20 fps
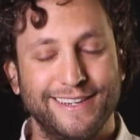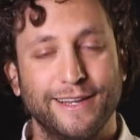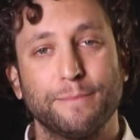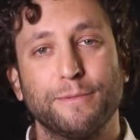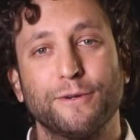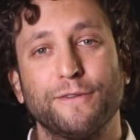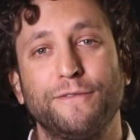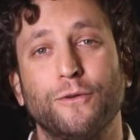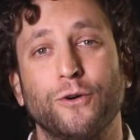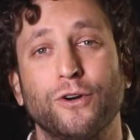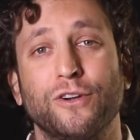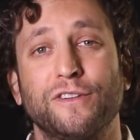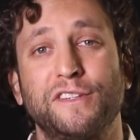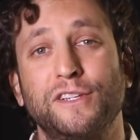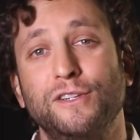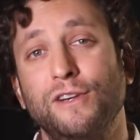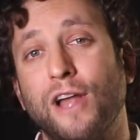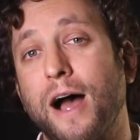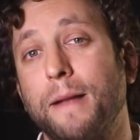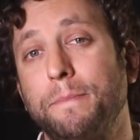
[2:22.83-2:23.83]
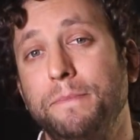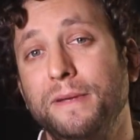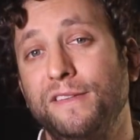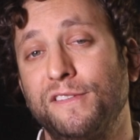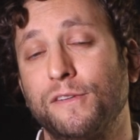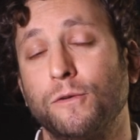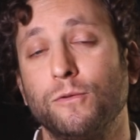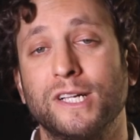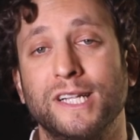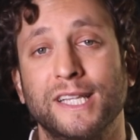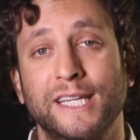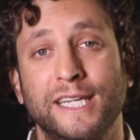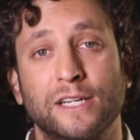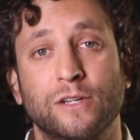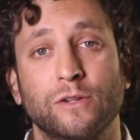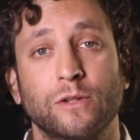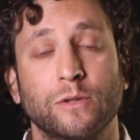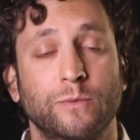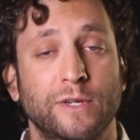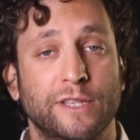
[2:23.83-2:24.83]
Number four is to not be so
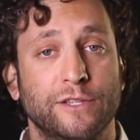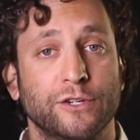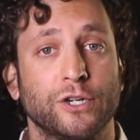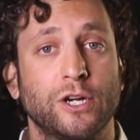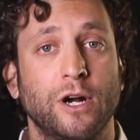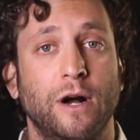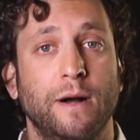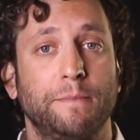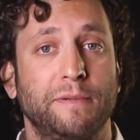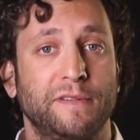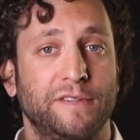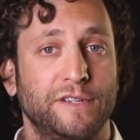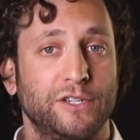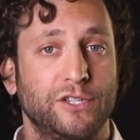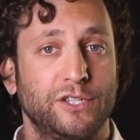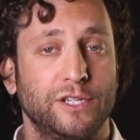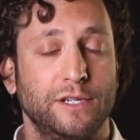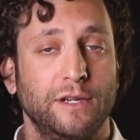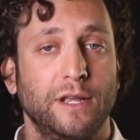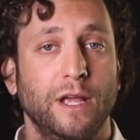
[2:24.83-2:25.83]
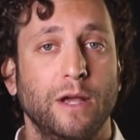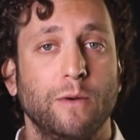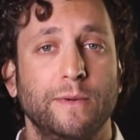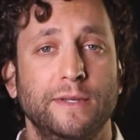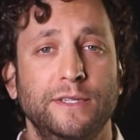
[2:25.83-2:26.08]
clinical with your composition.